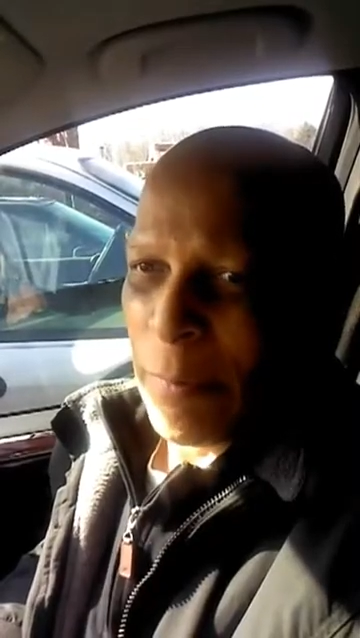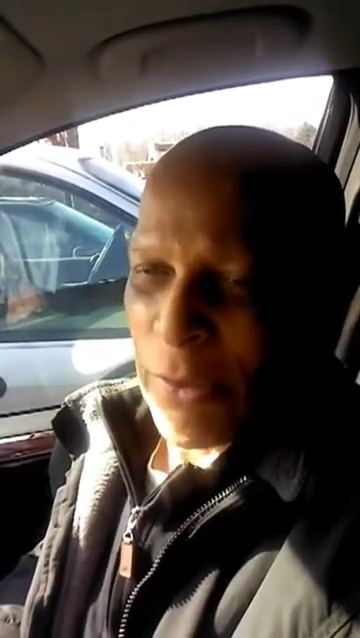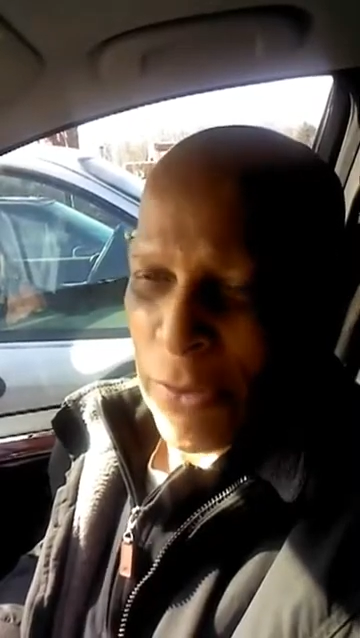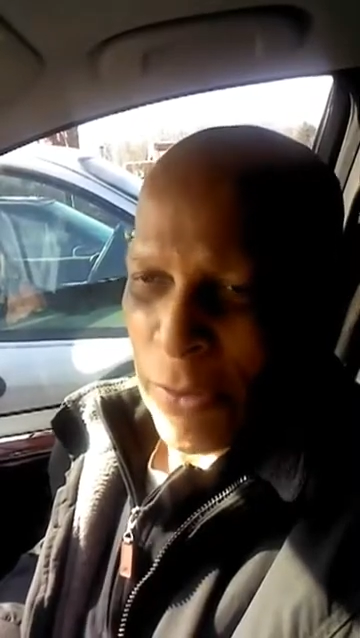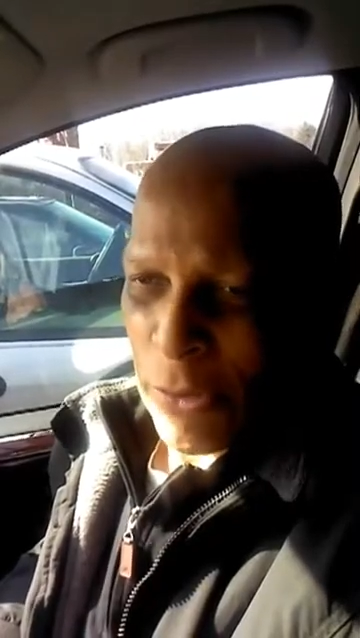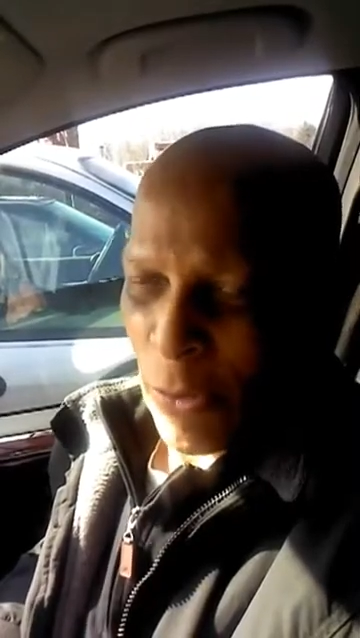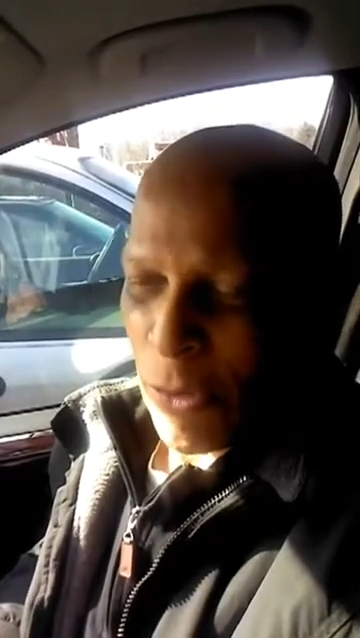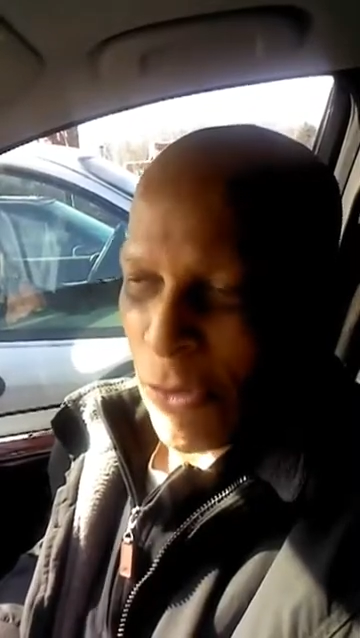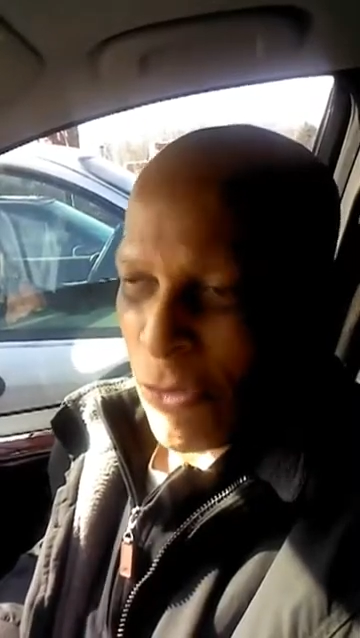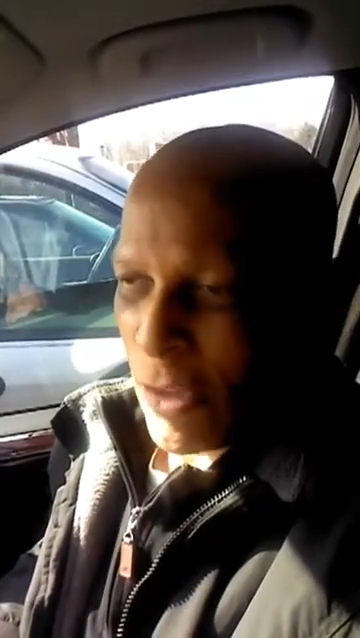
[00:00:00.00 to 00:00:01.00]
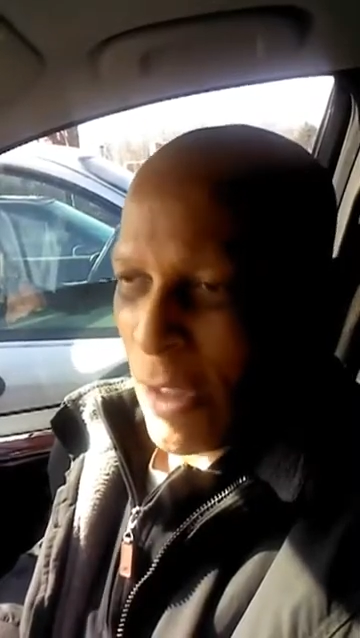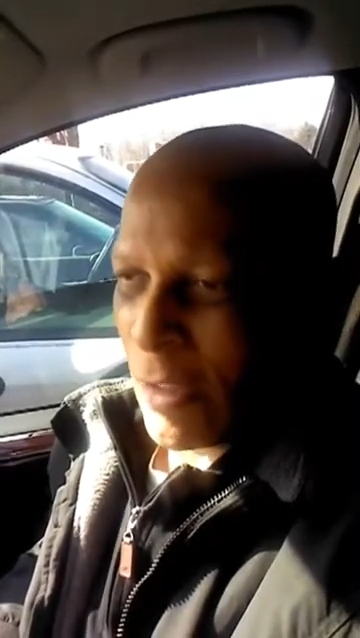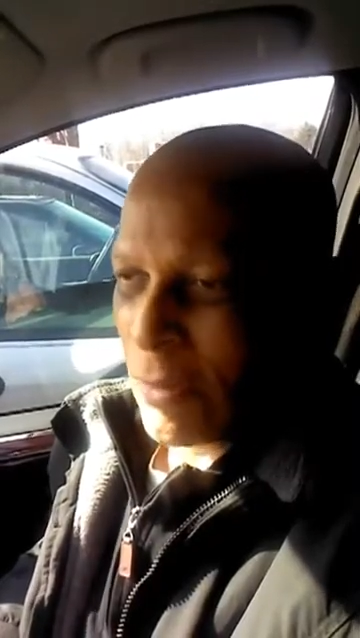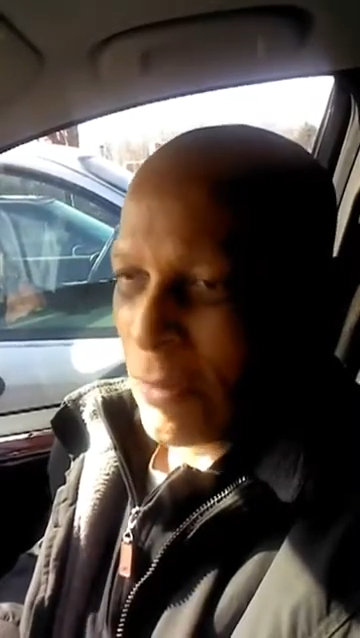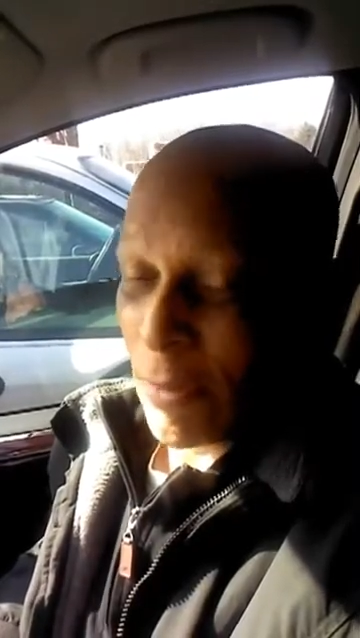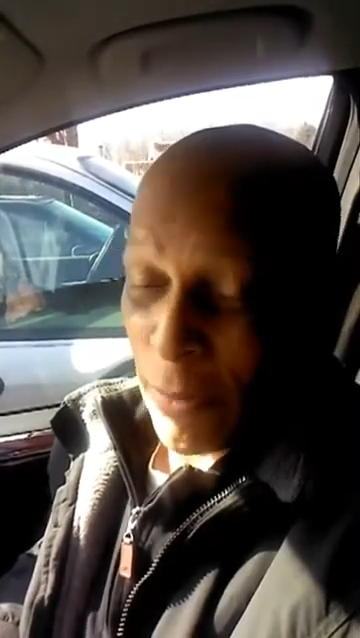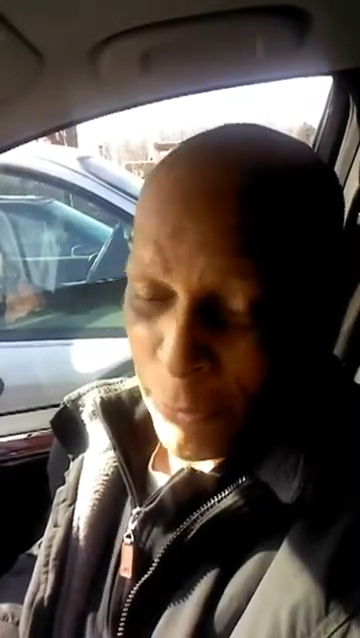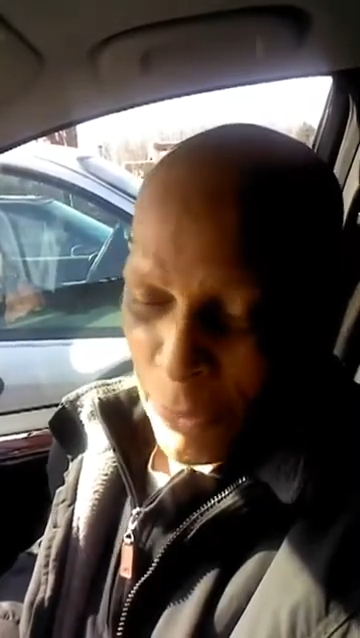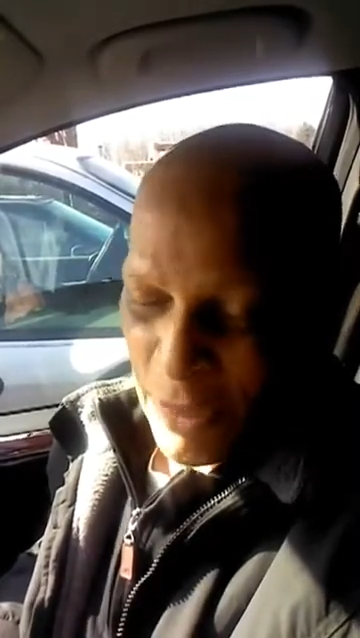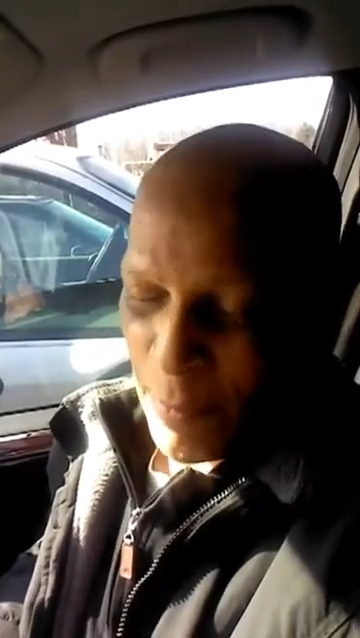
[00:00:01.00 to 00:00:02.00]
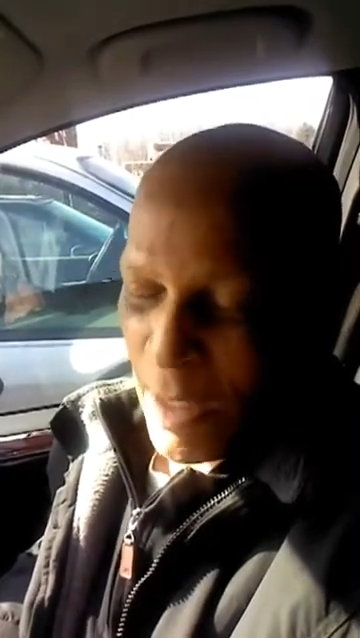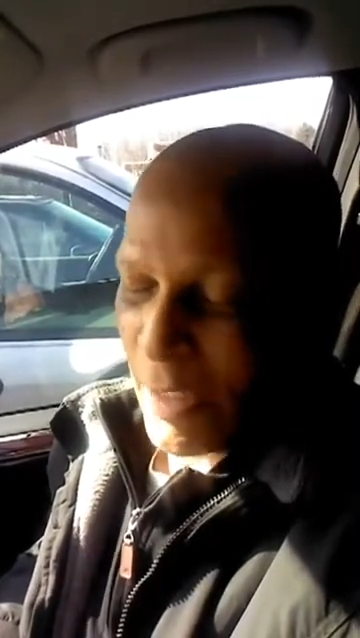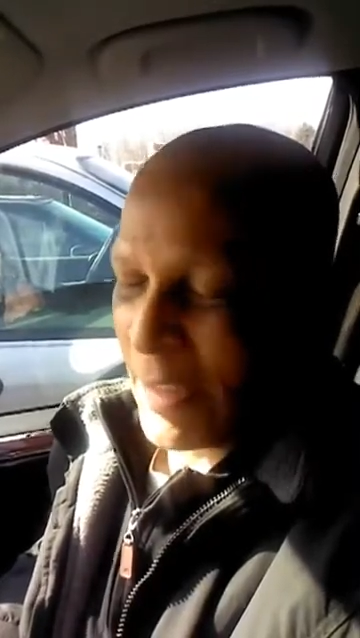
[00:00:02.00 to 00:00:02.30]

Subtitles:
Mr. George Giselle, a good friend of mine,